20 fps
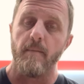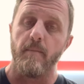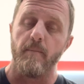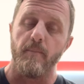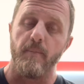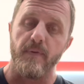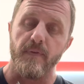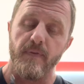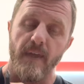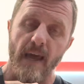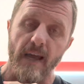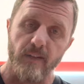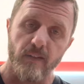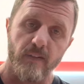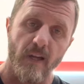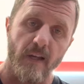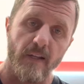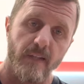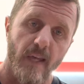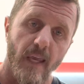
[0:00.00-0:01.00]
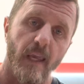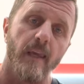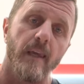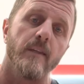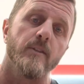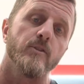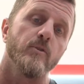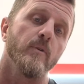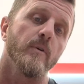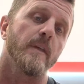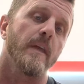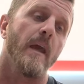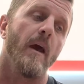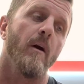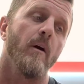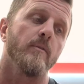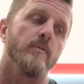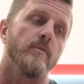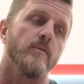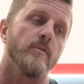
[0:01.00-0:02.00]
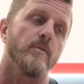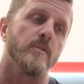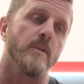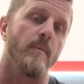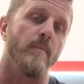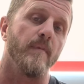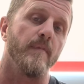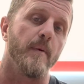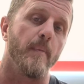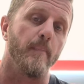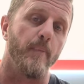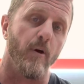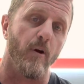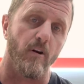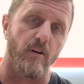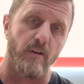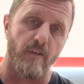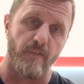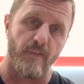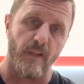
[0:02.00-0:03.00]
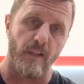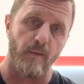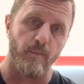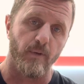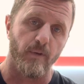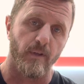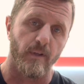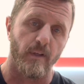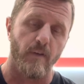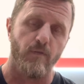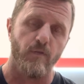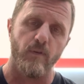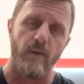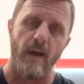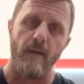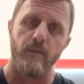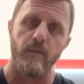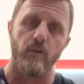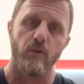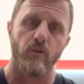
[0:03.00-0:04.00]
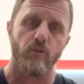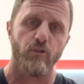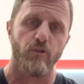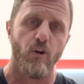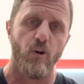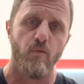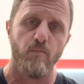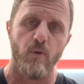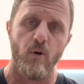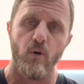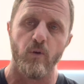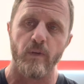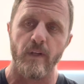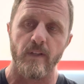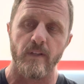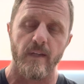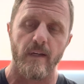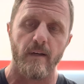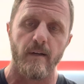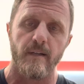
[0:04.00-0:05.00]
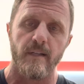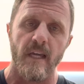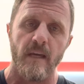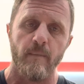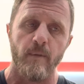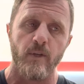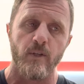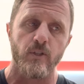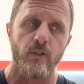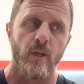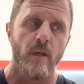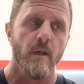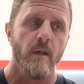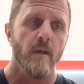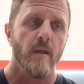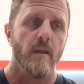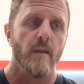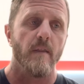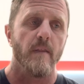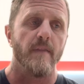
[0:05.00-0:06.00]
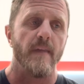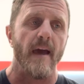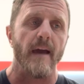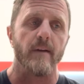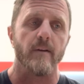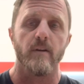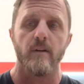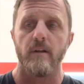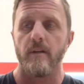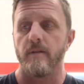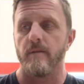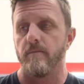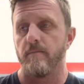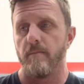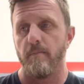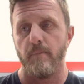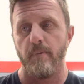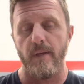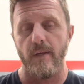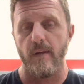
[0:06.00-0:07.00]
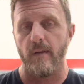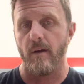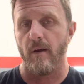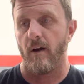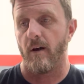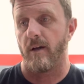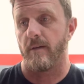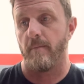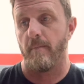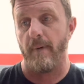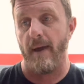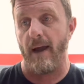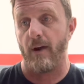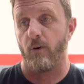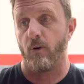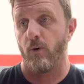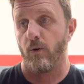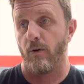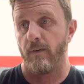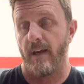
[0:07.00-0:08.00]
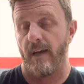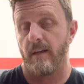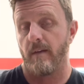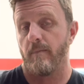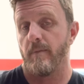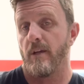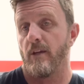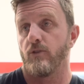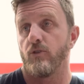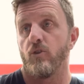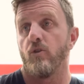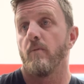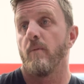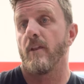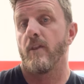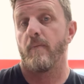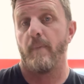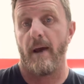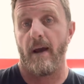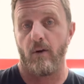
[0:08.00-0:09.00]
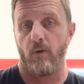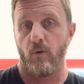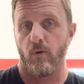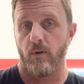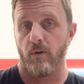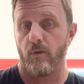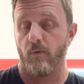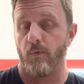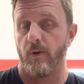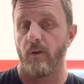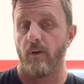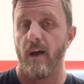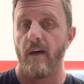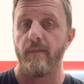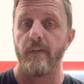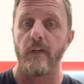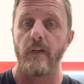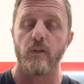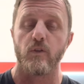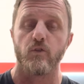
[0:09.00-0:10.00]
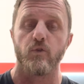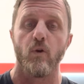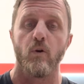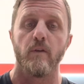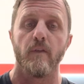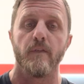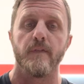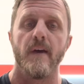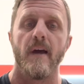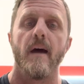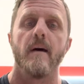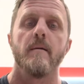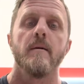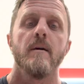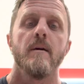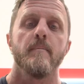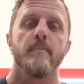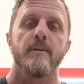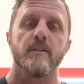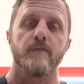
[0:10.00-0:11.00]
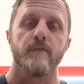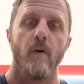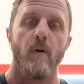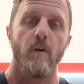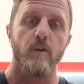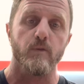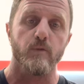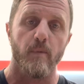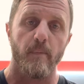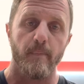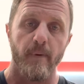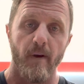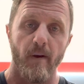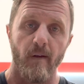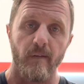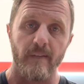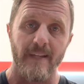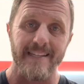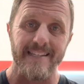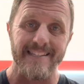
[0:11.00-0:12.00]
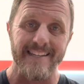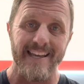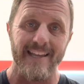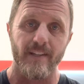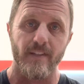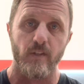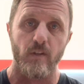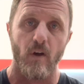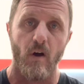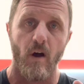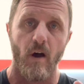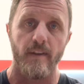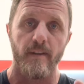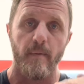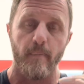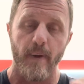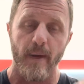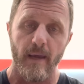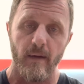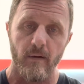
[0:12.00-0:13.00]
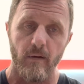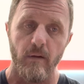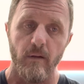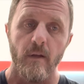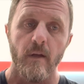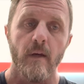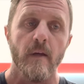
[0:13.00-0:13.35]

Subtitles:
But that's not taking into account some of the part availability. If you have little chrome moldings that are damaged, that could be on back order. That could be a 2-month back order, and we don't have any control of that. But as far as repairing the dents on the panel,